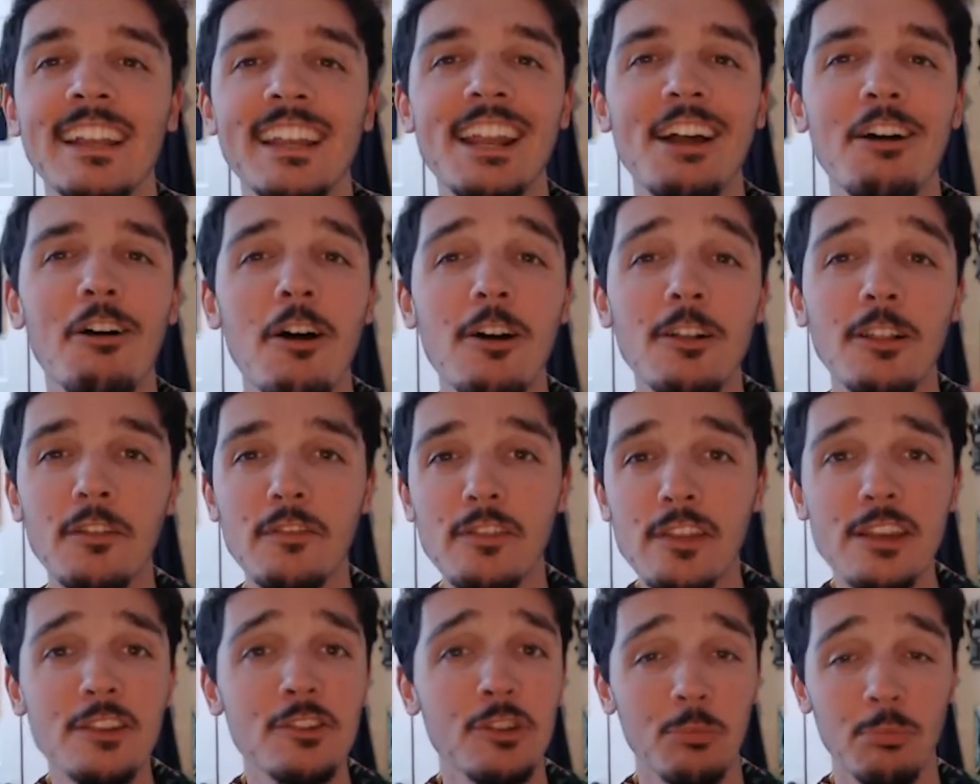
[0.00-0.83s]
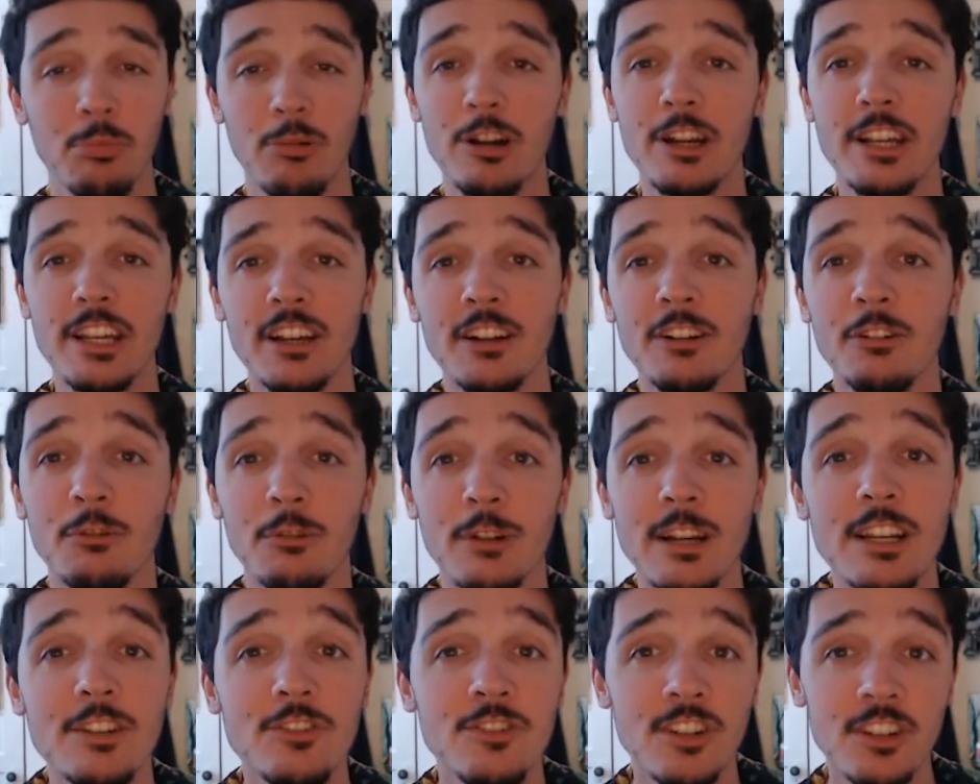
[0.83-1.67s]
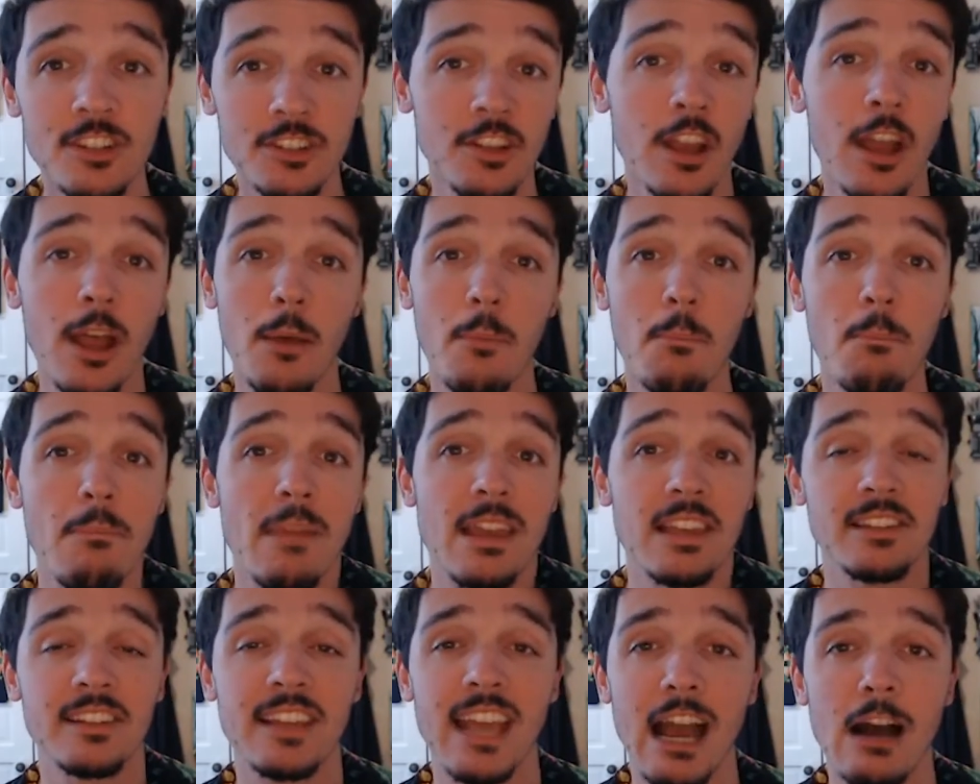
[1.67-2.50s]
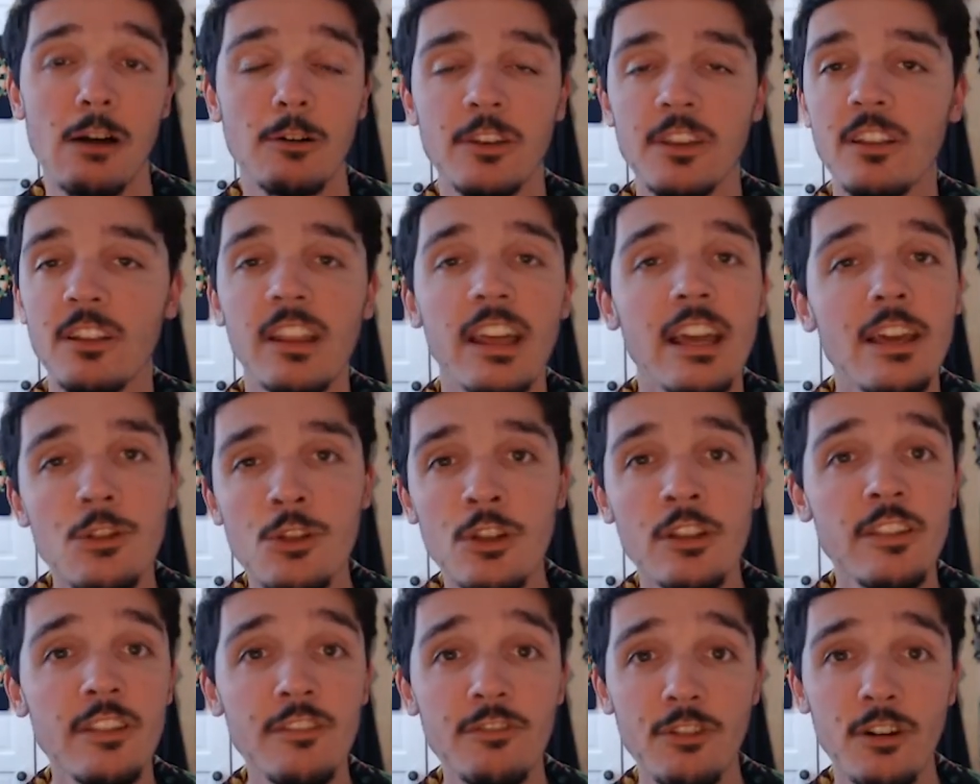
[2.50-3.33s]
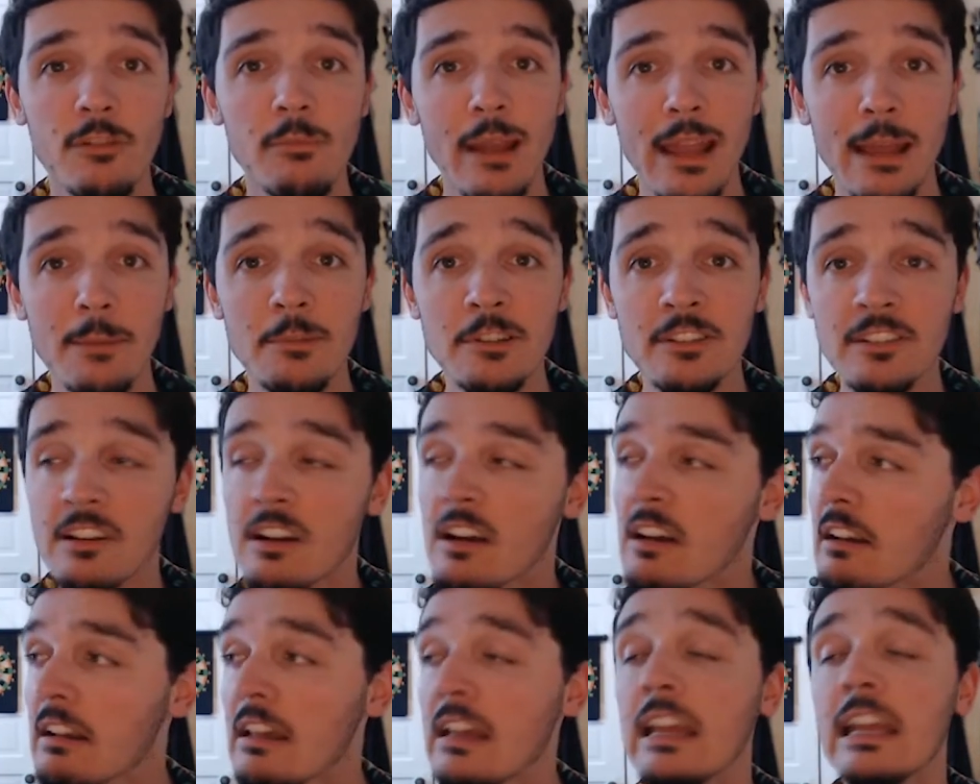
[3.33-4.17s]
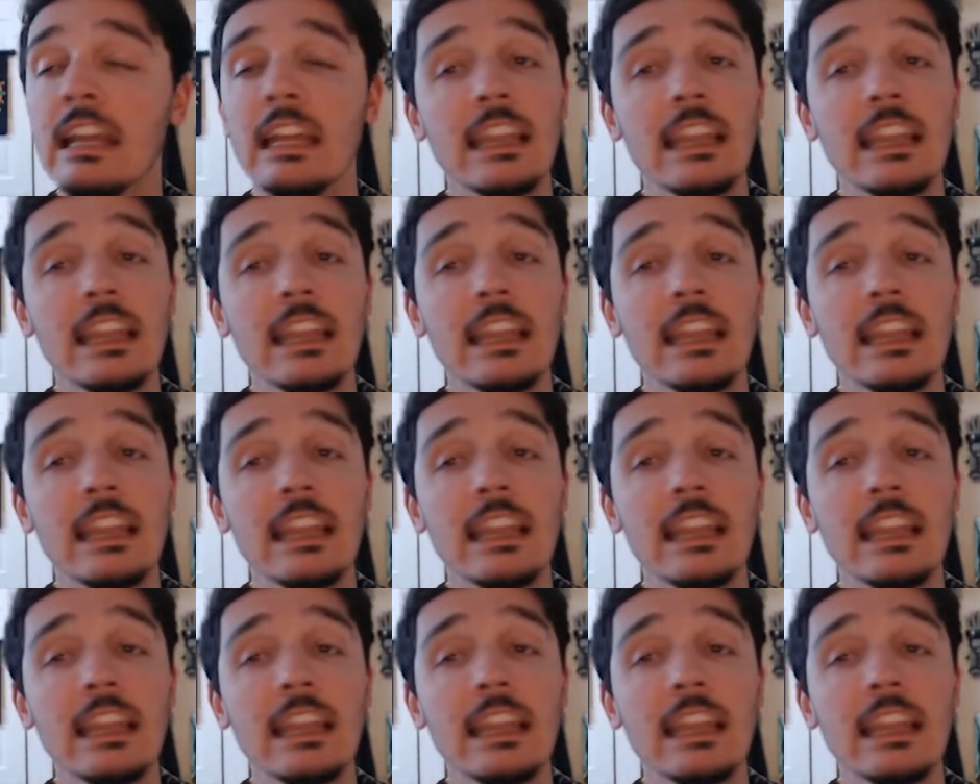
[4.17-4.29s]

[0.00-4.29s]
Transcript: Now, all of these are pretty egregious miscalculations from Amazon.